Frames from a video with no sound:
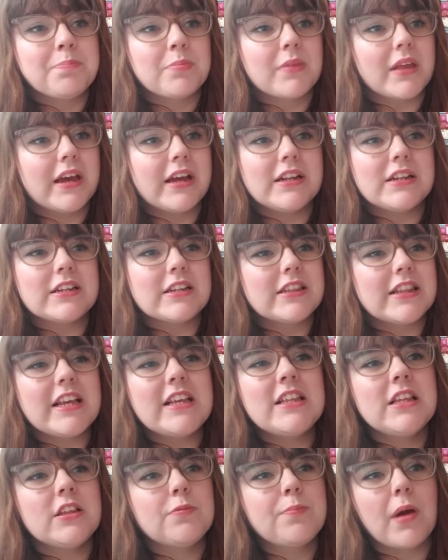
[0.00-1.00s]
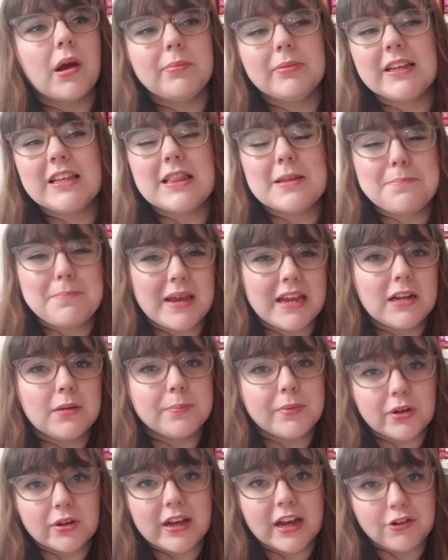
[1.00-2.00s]
And this is probably the main
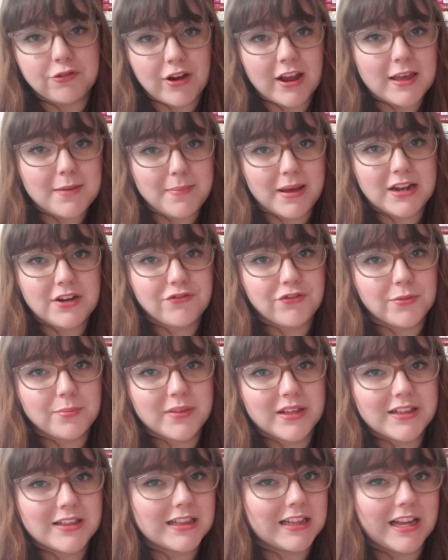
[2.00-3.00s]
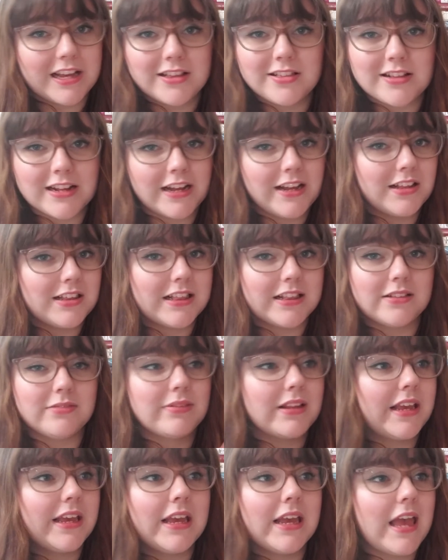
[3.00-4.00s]
book I'd recommend from this list, as
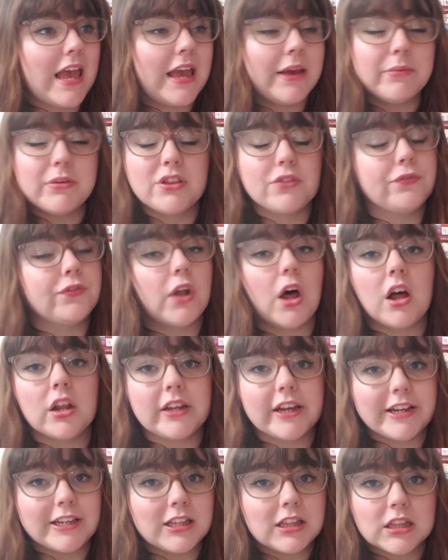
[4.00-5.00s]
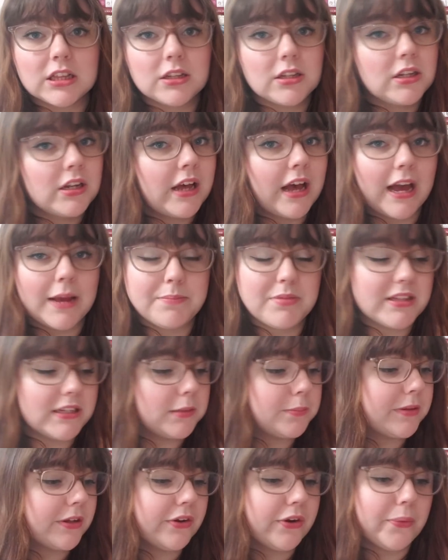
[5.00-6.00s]
it was flawless. I'm
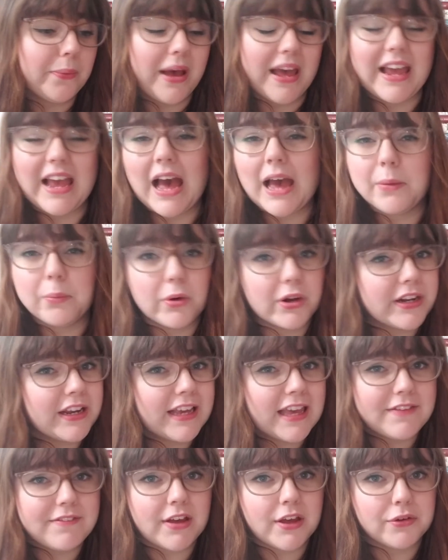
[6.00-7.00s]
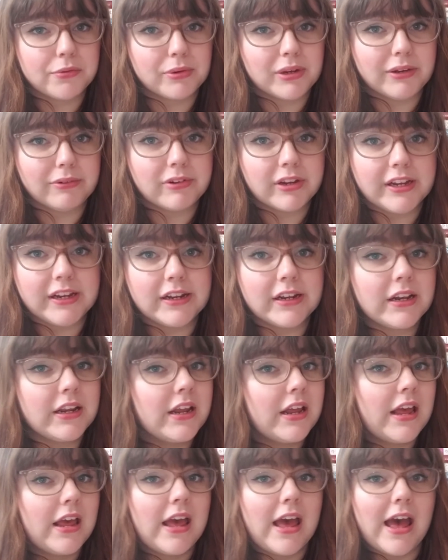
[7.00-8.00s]
still blown away. I want to give it a reread.
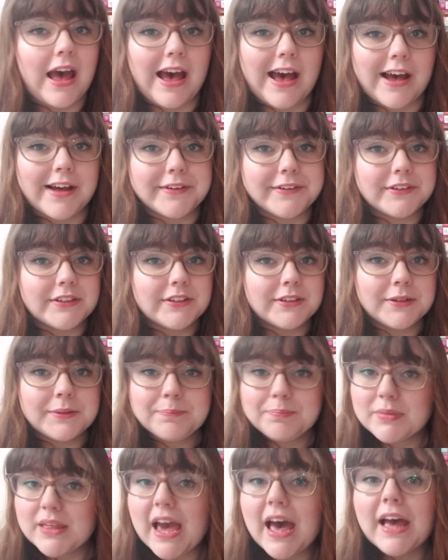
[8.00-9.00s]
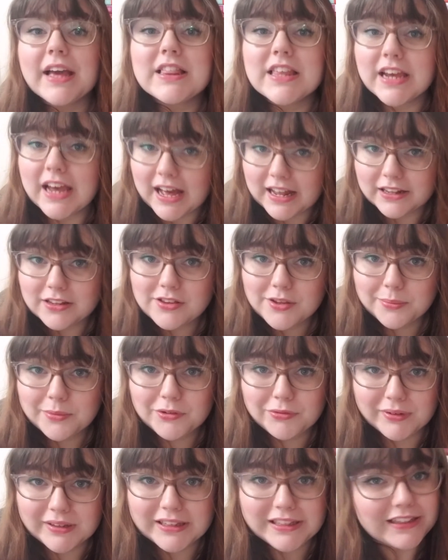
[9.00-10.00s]
And yeah, I think Allison
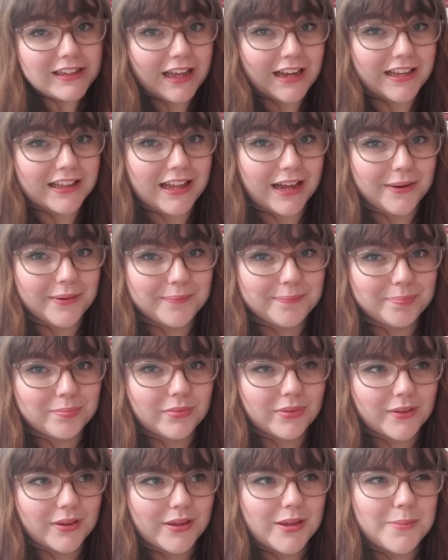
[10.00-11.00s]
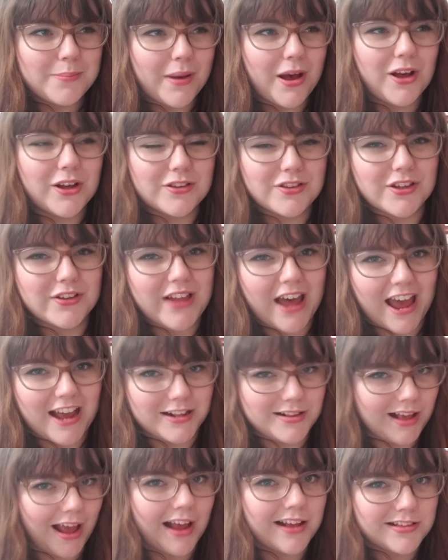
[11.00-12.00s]
would really like that. But also the
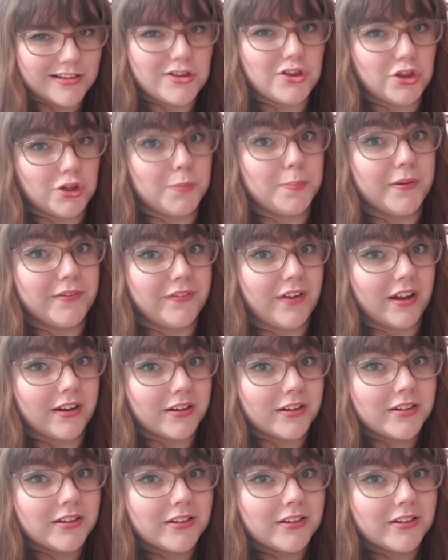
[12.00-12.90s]
X-Hex is super fun.